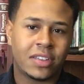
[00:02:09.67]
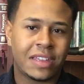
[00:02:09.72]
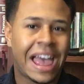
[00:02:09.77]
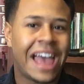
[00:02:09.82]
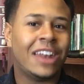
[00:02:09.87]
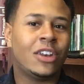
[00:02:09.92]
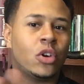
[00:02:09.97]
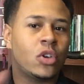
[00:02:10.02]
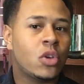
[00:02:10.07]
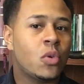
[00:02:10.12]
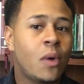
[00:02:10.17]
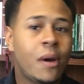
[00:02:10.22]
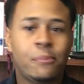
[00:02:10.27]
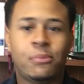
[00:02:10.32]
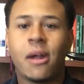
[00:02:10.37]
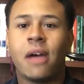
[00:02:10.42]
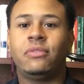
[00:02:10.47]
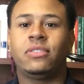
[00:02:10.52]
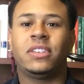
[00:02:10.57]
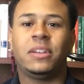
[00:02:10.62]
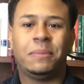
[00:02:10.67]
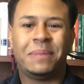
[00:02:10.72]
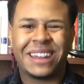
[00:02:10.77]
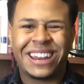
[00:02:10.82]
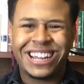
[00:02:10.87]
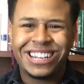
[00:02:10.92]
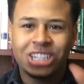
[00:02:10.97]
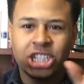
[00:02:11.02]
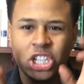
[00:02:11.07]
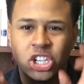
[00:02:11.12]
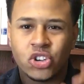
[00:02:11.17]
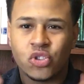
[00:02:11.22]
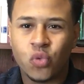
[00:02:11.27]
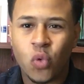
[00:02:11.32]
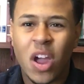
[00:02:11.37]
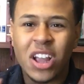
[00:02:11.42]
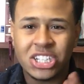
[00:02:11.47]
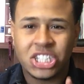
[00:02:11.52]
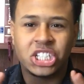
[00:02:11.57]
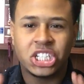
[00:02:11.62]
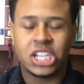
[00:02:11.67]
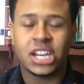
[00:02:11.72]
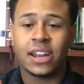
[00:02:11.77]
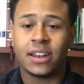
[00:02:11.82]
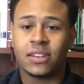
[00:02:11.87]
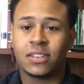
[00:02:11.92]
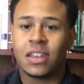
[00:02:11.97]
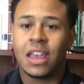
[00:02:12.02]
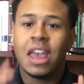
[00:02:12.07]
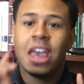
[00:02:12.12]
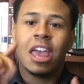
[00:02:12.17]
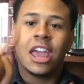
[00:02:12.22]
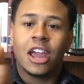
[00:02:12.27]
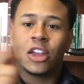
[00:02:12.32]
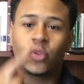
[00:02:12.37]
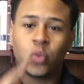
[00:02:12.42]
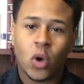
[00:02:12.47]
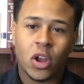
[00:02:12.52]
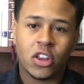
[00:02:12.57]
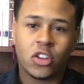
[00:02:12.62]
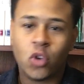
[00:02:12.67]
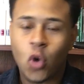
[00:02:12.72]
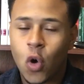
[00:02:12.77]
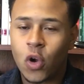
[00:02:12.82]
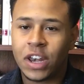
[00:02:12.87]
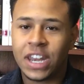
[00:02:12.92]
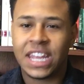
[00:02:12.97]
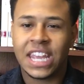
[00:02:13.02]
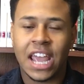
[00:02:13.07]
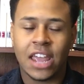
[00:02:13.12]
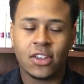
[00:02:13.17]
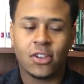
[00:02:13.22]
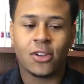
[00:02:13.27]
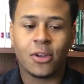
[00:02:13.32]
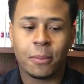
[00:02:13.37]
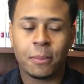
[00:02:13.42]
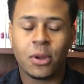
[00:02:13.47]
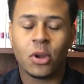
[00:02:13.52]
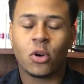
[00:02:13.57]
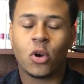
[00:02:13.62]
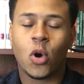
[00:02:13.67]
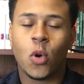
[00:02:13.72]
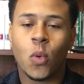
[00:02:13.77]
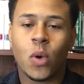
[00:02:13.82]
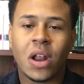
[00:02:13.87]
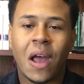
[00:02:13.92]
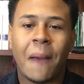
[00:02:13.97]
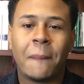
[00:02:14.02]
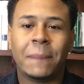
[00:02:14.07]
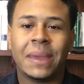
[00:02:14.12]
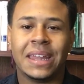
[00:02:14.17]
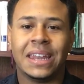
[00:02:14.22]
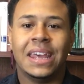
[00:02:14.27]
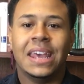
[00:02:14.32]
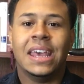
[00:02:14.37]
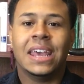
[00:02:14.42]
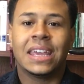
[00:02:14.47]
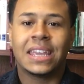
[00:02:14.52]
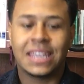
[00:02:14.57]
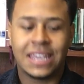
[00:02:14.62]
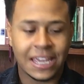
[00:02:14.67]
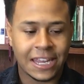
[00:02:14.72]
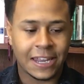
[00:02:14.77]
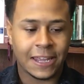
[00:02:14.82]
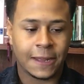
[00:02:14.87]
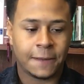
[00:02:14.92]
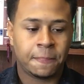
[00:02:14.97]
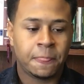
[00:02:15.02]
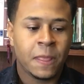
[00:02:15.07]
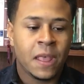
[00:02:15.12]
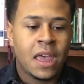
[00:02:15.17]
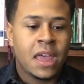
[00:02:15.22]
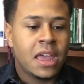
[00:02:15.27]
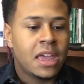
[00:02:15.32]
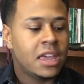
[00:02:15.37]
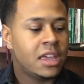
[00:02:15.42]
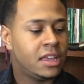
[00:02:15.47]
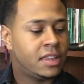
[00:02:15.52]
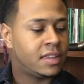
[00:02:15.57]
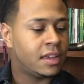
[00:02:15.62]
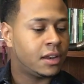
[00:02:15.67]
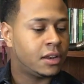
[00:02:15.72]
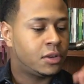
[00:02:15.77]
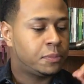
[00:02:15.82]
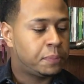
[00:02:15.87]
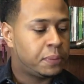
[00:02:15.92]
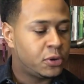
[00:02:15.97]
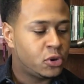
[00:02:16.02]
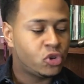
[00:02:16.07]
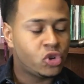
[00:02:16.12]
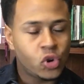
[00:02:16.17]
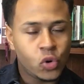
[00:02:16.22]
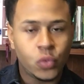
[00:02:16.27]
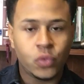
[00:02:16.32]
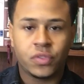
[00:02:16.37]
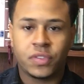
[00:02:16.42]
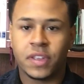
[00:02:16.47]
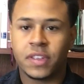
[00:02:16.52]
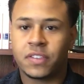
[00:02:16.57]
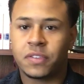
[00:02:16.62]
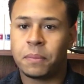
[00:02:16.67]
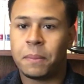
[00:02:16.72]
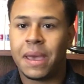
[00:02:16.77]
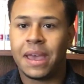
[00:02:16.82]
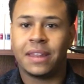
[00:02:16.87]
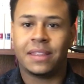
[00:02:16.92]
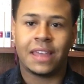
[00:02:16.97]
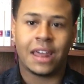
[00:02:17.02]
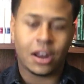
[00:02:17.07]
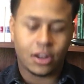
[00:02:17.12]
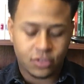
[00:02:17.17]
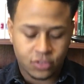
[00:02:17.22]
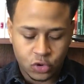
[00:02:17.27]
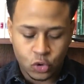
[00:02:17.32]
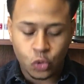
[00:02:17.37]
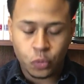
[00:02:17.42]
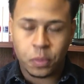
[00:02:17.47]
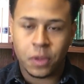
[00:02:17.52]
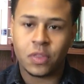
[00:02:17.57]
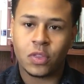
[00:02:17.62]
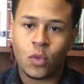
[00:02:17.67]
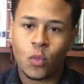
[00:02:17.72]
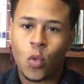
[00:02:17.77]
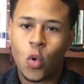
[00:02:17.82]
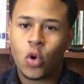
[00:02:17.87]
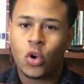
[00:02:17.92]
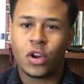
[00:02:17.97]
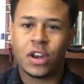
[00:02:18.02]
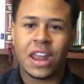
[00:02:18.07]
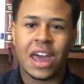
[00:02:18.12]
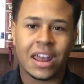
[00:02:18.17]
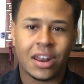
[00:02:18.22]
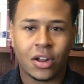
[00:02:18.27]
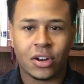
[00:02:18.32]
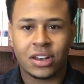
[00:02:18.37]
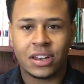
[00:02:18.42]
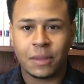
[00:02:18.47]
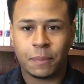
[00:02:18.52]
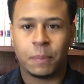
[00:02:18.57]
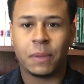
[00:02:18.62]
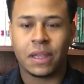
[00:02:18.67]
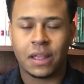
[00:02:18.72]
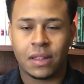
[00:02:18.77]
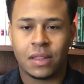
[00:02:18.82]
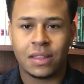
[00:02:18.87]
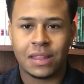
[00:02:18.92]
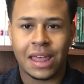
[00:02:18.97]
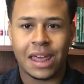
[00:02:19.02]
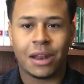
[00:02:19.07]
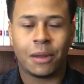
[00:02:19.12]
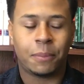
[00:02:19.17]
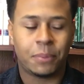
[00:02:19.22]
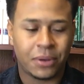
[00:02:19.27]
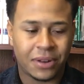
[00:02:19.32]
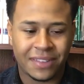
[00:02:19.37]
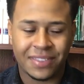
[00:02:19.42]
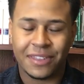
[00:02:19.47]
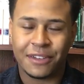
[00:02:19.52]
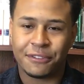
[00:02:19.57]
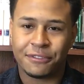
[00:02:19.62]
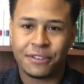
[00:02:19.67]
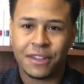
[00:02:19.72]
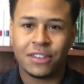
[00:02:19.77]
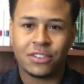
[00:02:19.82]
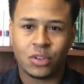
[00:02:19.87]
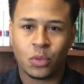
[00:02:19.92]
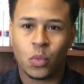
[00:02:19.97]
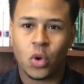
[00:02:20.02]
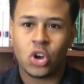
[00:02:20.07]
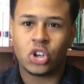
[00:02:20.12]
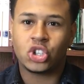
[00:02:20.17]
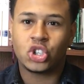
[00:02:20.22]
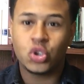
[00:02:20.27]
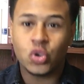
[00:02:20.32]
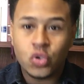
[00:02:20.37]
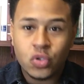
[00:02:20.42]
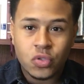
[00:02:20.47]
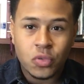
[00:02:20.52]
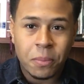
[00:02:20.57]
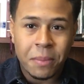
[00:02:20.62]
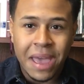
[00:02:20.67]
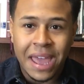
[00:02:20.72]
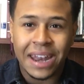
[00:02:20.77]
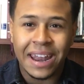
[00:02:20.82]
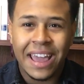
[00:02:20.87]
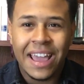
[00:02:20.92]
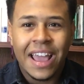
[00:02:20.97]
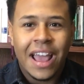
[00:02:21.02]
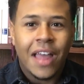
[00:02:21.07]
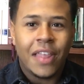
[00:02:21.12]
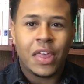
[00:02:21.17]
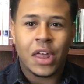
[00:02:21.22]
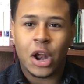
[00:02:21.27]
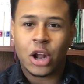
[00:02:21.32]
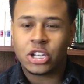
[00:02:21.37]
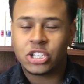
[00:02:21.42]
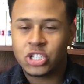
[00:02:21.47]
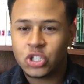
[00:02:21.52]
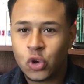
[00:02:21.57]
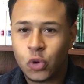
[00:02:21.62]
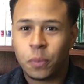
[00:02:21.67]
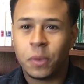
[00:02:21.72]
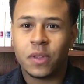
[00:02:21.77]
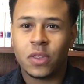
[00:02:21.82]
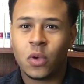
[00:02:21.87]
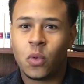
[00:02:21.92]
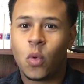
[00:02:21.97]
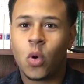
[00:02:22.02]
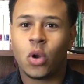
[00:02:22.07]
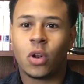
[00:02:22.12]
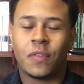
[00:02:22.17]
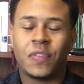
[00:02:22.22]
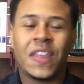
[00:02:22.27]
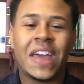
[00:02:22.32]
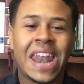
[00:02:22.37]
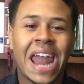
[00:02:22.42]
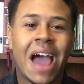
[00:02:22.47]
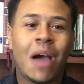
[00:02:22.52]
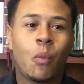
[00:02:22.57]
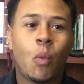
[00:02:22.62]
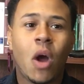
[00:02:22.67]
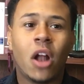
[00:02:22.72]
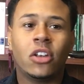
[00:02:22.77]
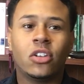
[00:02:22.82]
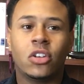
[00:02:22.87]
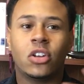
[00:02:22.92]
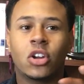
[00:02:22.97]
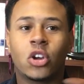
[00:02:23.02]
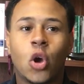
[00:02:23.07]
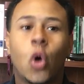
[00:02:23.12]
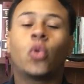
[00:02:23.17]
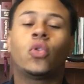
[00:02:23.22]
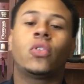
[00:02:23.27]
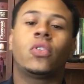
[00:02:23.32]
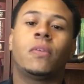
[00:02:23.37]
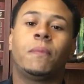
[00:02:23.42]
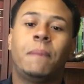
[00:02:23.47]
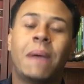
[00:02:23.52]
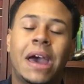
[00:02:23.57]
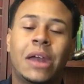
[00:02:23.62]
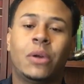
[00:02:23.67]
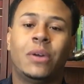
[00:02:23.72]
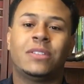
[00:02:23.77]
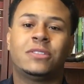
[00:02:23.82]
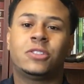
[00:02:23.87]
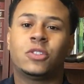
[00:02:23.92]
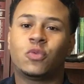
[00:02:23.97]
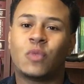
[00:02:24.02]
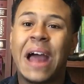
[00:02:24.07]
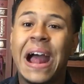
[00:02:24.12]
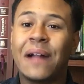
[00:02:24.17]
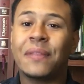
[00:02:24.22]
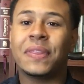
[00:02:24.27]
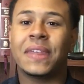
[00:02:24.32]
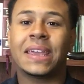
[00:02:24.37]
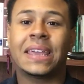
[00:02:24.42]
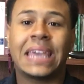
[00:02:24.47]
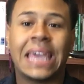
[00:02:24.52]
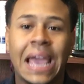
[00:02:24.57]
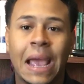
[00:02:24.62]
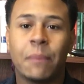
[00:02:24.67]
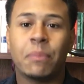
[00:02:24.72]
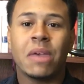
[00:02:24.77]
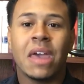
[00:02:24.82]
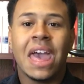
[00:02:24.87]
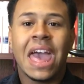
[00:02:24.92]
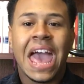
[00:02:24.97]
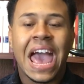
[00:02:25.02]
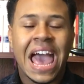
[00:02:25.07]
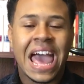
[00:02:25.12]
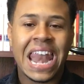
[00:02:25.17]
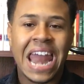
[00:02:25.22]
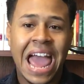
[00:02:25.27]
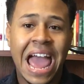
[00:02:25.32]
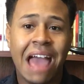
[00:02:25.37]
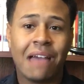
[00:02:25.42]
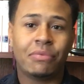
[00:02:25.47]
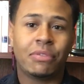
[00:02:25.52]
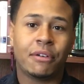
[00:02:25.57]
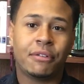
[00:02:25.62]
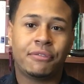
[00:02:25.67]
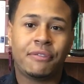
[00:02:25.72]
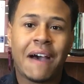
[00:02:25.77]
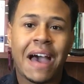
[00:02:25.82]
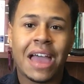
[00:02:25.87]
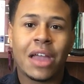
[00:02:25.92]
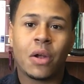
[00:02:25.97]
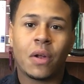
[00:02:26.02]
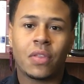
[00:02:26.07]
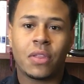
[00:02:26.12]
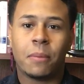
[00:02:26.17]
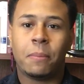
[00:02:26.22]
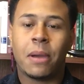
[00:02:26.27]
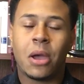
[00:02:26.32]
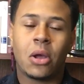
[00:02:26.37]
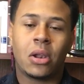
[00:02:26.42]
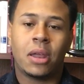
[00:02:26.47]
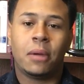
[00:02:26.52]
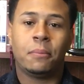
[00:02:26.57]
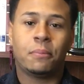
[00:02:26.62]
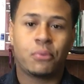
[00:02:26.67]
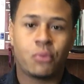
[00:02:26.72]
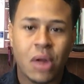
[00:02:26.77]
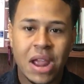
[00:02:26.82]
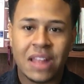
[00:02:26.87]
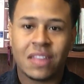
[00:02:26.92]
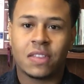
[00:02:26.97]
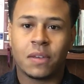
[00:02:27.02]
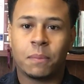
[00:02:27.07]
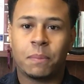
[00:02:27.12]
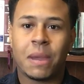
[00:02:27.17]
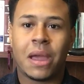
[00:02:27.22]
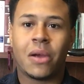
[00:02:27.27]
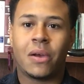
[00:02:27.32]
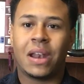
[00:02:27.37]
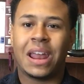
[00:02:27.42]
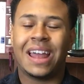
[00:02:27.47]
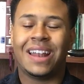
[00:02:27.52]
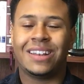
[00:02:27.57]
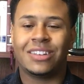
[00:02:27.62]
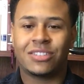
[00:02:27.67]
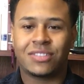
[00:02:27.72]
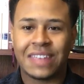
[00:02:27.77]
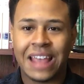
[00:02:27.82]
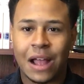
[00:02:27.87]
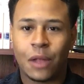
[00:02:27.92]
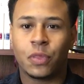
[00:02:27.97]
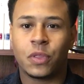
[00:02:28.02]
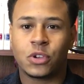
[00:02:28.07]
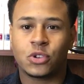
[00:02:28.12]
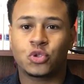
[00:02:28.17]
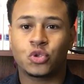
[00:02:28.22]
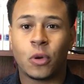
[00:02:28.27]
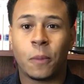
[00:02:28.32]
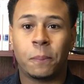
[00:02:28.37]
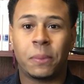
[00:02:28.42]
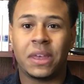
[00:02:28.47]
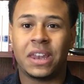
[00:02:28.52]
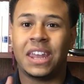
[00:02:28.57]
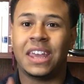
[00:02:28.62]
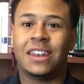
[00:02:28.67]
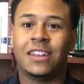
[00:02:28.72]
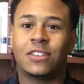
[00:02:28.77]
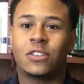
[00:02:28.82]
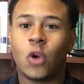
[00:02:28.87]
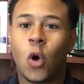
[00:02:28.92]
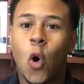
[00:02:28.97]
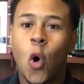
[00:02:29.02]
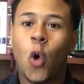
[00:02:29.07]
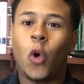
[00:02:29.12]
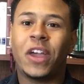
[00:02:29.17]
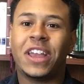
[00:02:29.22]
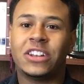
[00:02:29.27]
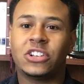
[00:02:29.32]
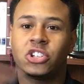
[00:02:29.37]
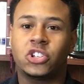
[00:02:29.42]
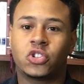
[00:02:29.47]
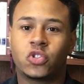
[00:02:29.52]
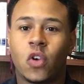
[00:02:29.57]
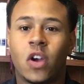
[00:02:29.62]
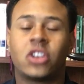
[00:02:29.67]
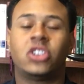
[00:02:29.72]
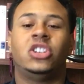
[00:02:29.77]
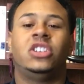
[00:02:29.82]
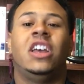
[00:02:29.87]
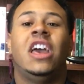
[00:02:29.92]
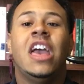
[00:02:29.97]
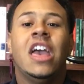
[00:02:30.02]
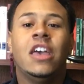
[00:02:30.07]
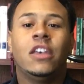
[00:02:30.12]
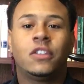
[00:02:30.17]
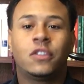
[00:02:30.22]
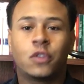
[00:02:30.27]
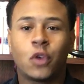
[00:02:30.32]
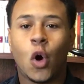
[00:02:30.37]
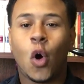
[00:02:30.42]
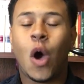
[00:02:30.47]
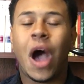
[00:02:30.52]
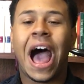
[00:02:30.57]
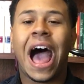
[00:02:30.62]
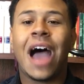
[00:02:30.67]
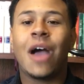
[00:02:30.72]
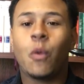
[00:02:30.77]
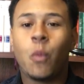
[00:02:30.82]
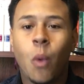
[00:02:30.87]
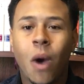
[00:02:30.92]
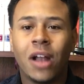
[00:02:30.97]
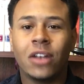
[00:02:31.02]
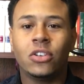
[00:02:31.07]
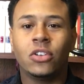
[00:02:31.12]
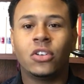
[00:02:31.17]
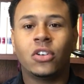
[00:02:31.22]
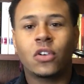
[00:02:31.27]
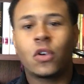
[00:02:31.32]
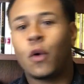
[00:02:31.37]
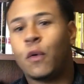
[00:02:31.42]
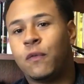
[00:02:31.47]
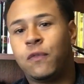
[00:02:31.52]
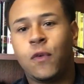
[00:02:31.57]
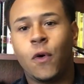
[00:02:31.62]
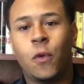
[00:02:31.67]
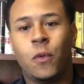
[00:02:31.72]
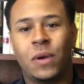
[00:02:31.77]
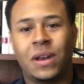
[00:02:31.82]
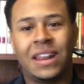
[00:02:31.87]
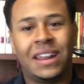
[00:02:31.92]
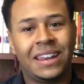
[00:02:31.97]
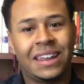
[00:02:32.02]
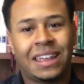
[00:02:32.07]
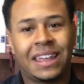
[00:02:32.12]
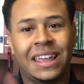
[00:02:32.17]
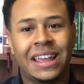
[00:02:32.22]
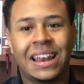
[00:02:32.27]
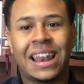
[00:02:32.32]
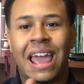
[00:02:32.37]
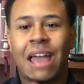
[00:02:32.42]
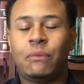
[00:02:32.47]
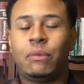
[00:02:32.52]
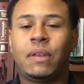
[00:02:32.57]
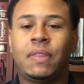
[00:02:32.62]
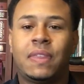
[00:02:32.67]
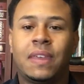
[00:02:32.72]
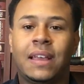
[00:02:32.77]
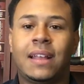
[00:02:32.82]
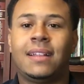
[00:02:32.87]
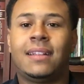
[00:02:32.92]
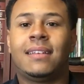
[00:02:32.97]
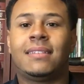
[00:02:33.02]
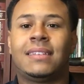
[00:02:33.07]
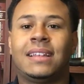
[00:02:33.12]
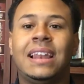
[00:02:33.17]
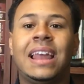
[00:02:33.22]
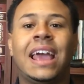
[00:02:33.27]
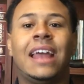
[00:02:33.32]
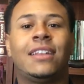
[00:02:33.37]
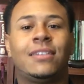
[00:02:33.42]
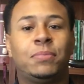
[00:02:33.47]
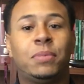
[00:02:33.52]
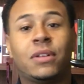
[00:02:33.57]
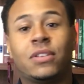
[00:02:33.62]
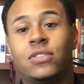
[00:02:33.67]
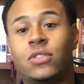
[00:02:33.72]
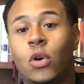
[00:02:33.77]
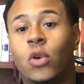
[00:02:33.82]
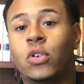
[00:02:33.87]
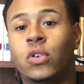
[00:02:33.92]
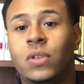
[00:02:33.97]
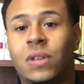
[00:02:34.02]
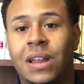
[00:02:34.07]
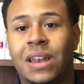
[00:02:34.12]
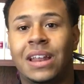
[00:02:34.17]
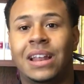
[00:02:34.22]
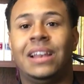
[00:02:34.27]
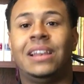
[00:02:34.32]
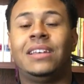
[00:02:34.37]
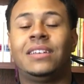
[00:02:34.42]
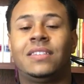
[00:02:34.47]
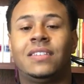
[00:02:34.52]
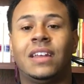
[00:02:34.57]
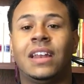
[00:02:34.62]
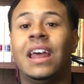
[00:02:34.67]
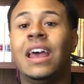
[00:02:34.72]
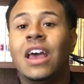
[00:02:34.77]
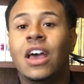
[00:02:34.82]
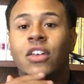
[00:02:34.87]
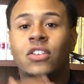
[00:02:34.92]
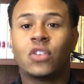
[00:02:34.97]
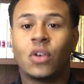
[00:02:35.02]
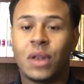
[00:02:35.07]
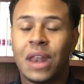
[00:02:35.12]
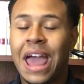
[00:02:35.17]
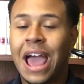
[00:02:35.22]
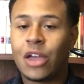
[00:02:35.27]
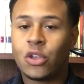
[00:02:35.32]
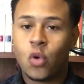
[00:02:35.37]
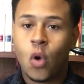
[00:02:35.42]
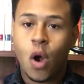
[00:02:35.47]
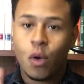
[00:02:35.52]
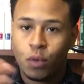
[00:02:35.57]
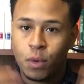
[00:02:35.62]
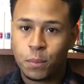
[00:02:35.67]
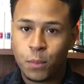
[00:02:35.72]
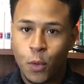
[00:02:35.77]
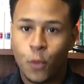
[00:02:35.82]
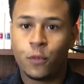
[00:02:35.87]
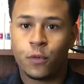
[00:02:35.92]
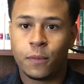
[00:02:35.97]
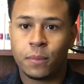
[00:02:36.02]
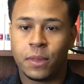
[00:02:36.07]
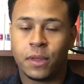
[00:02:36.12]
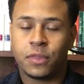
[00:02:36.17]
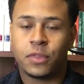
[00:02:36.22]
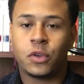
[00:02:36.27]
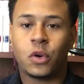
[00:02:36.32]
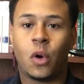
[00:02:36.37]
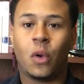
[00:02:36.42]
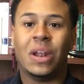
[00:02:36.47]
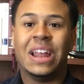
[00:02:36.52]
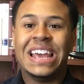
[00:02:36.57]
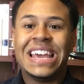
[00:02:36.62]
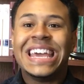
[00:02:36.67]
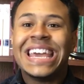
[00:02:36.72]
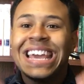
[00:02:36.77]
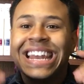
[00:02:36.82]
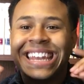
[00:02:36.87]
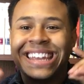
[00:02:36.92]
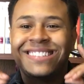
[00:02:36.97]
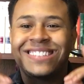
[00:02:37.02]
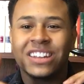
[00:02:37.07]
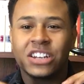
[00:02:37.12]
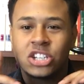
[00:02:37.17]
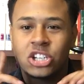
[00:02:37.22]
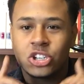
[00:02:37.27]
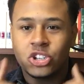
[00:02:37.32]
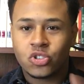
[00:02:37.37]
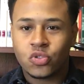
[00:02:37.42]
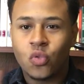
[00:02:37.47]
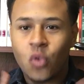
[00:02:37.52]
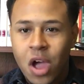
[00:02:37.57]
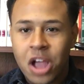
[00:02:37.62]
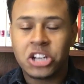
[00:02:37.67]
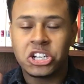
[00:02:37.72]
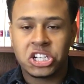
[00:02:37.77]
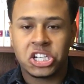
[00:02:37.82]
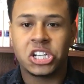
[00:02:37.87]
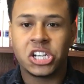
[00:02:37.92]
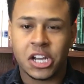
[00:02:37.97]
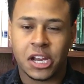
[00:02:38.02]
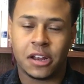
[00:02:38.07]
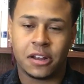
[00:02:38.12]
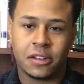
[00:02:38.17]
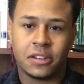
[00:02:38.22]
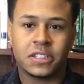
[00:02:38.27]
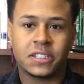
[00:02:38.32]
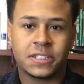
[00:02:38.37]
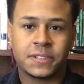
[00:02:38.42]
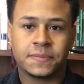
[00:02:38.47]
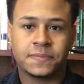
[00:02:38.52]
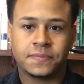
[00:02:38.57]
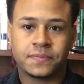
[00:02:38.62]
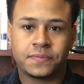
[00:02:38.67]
I know you want prophecy, but instructions is what is going to get you your miracle. What do I mean? Gideon, he said, choose this men that are scooping the water, not are dipping and not are putting their face in water. Choose the men that are scooping the water. And then I want you to go to the battle and surround the camp and have the fire in the barrel and break the barrel and sound the trumpet. It is all instruction. So I want you to go forward and to kill everything in this land, but so you didn't listen. So now you are removed from the throne. It is instructions.